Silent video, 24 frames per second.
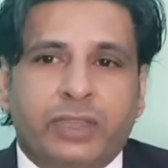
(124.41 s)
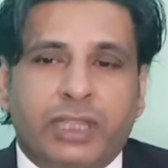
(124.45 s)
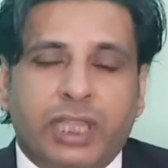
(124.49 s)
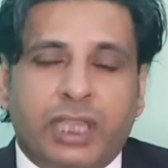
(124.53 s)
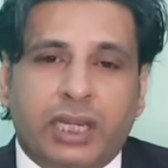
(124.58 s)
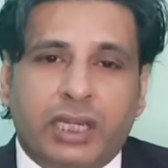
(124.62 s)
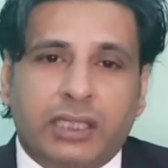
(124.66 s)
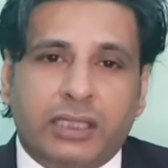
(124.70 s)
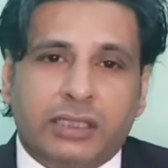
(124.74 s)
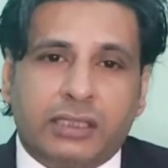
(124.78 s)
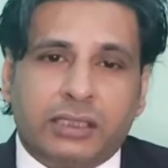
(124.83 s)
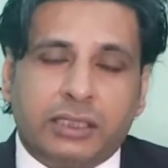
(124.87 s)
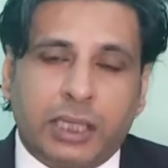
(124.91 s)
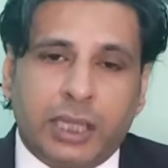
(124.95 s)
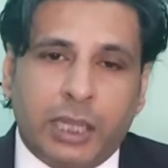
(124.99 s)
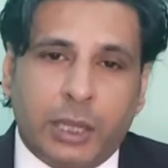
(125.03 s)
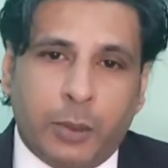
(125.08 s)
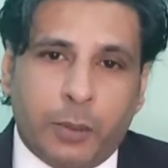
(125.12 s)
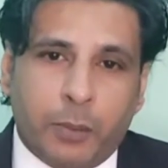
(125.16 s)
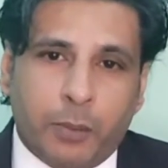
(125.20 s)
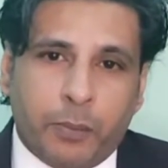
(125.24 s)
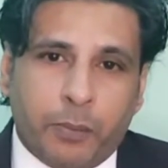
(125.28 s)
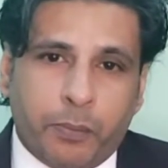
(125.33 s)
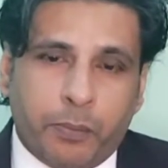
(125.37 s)
There is
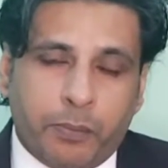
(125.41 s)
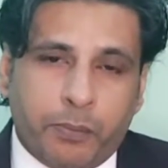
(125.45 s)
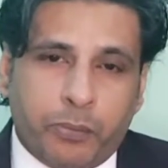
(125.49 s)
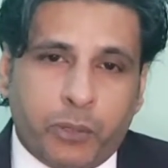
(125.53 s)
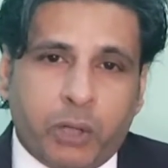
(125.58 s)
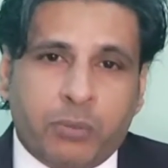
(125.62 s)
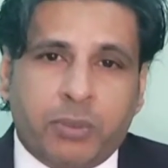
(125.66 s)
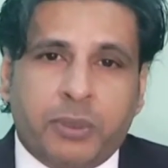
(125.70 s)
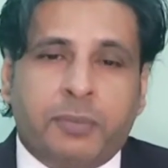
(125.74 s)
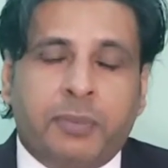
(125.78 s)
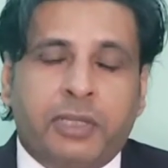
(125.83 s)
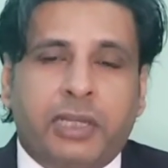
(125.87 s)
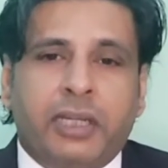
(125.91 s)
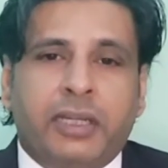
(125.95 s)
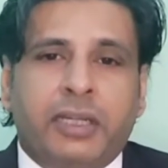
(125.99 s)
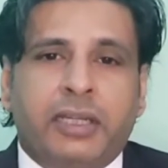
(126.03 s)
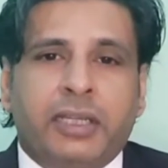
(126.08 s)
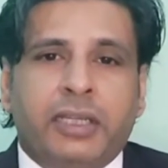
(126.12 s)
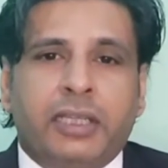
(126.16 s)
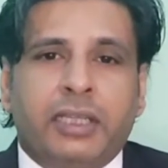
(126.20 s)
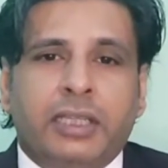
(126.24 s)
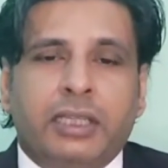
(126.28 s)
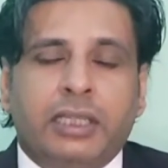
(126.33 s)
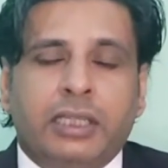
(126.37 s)

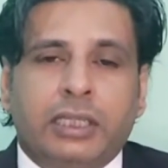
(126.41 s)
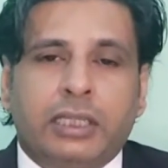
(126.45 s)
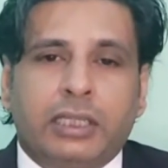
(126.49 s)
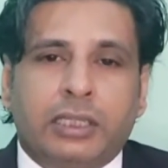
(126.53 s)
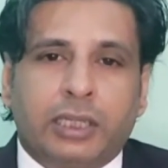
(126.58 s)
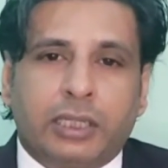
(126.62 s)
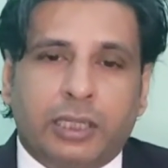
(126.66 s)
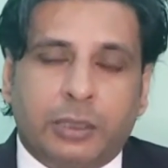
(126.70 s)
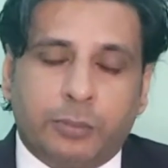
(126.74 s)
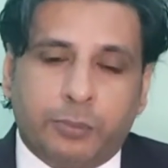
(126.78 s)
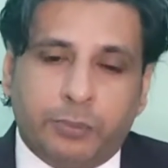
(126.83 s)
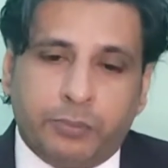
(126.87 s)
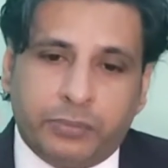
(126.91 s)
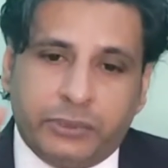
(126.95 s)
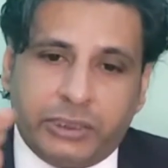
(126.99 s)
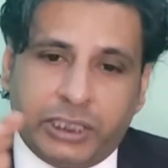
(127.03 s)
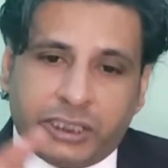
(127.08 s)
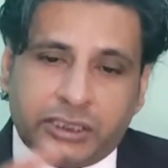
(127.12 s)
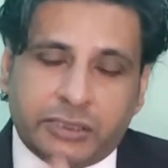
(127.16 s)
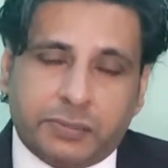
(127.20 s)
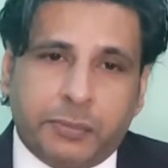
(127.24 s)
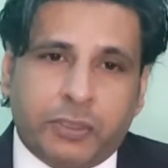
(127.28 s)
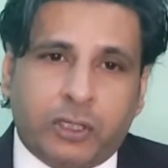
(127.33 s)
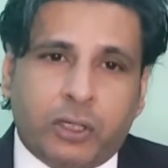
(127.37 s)
probability,
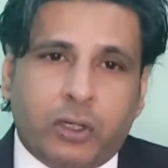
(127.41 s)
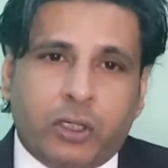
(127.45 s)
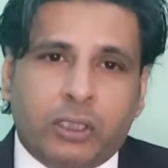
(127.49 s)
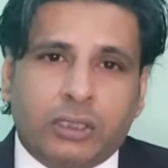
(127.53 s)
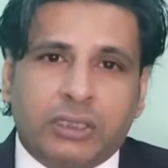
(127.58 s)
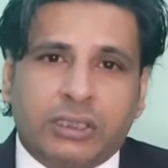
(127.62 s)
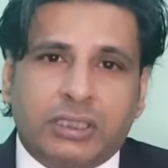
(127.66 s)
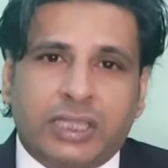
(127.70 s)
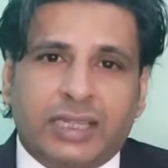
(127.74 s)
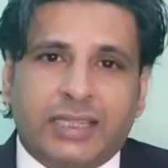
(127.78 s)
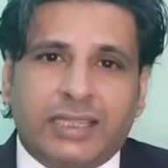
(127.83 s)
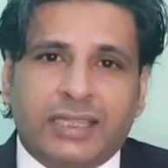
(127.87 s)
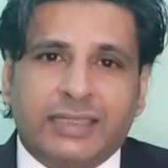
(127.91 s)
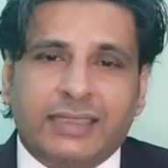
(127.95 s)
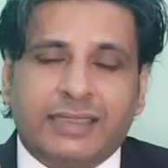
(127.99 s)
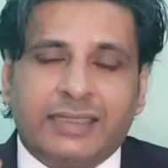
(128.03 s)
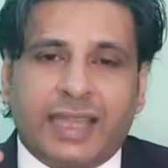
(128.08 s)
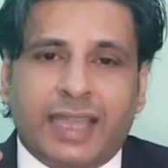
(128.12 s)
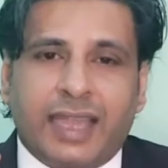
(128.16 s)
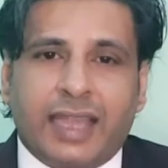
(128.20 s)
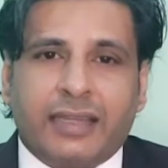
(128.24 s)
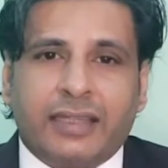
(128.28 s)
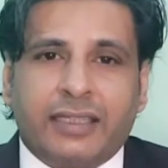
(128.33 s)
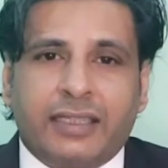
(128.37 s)
just because that
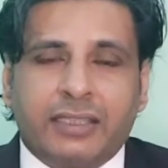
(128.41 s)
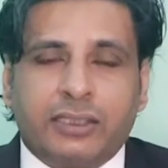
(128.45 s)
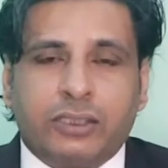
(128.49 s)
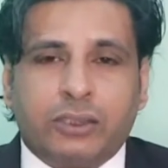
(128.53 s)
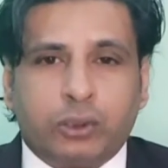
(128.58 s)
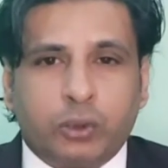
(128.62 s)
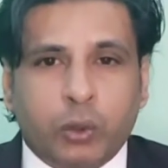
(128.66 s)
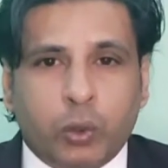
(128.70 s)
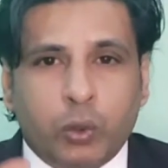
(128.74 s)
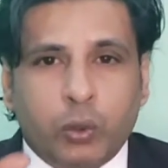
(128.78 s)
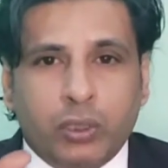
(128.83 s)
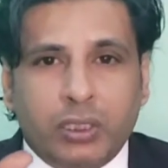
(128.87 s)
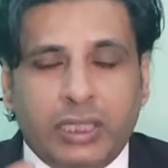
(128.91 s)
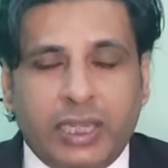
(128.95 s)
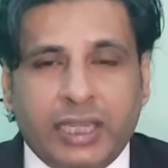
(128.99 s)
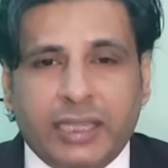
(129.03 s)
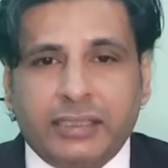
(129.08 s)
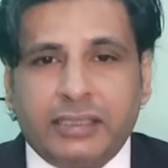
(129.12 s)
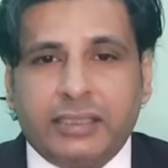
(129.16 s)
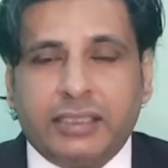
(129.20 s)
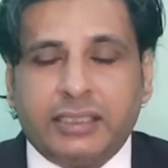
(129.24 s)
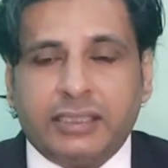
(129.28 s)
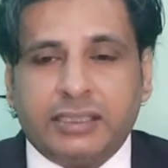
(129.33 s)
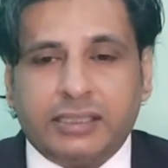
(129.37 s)
his act is so
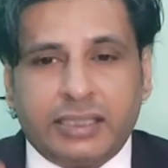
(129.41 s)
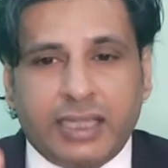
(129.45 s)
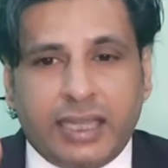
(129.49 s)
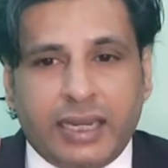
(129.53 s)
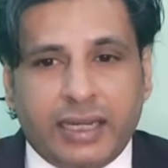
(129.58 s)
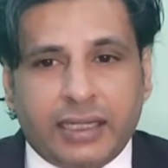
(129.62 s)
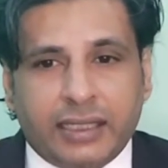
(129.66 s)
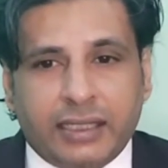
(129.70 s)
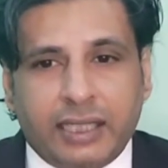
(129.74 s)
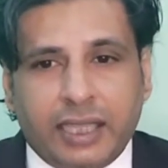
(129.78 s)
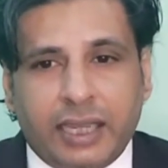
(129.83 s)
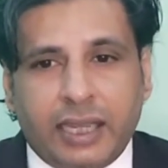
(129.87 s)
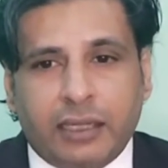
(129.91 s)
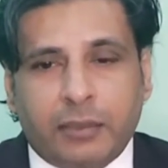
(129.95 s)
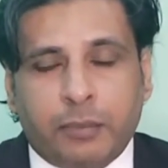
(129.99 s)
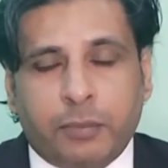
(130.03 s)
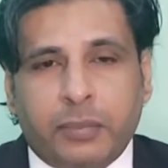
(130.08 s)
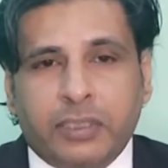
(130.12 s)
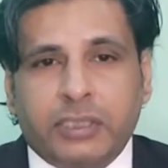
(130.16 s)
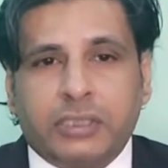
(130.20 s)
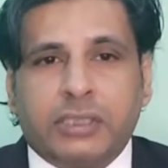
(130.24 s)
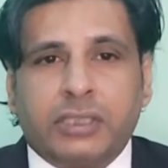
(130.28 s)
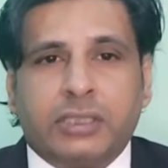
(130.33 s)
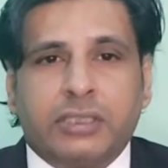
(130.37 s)
dangerous, that
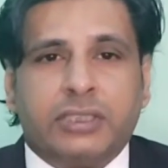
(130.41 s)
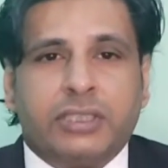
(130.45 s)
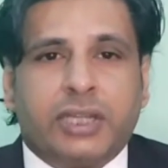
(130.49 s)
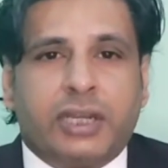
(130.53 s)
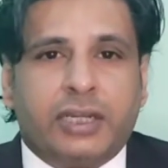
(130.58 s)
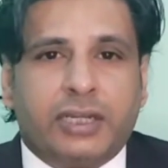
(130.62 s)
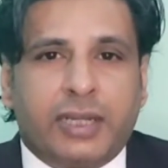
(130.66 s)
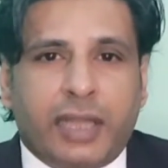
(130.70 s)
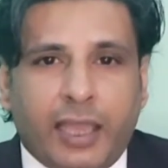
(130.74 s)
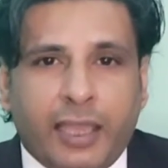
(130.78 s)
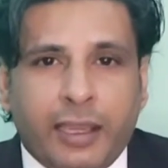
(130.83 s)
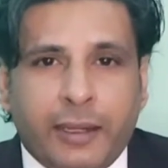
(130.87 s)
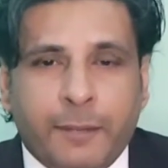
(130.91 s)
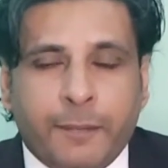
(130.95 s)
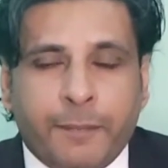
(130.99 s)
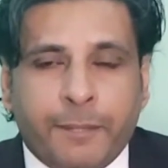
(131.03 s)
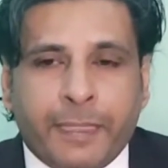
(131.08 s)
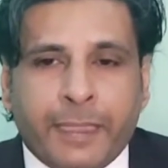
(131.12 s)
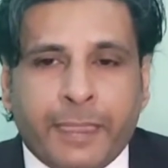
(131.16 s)
that person shall die.